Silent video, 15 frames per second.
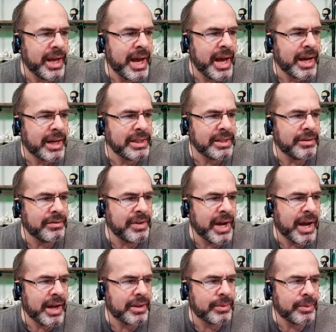active,
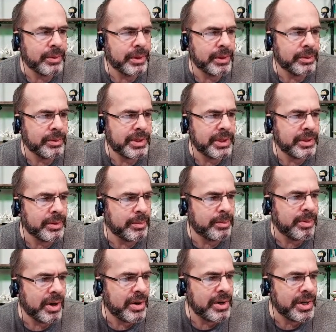not thrilled with either
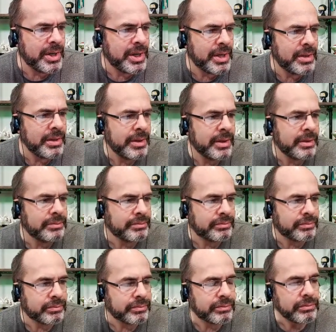party.
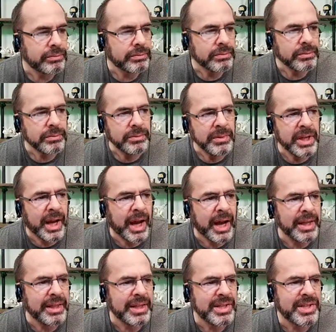
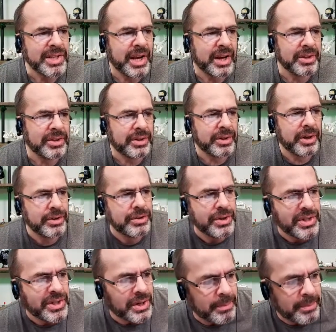They say other
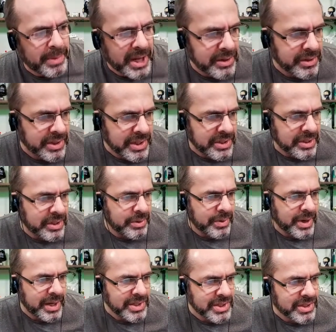countries are better than the
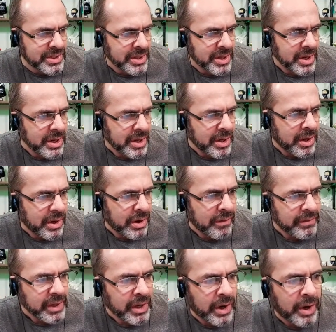U.S.
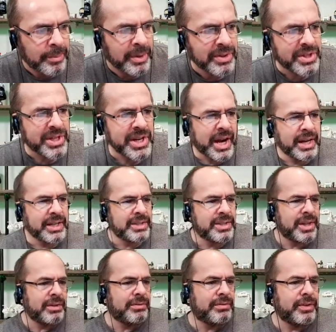Almost 9 in
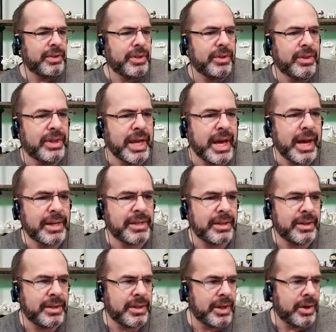10 feel that
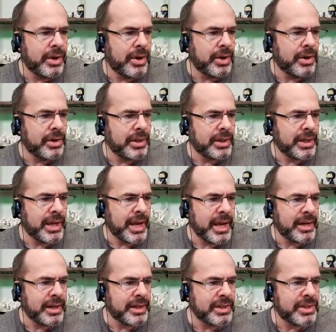their
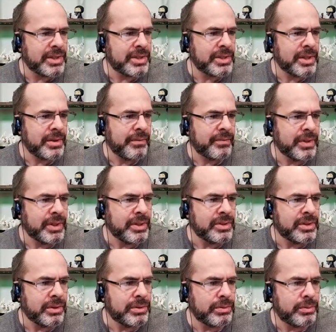candidates
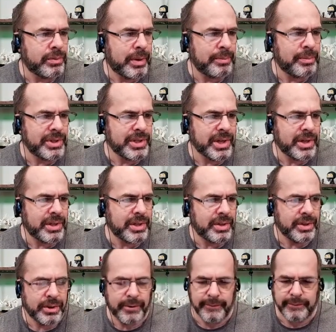don't represent
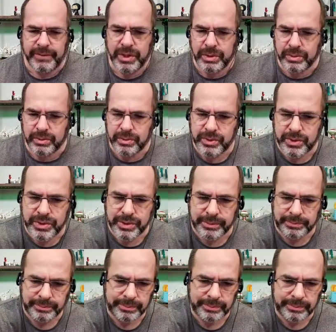their views.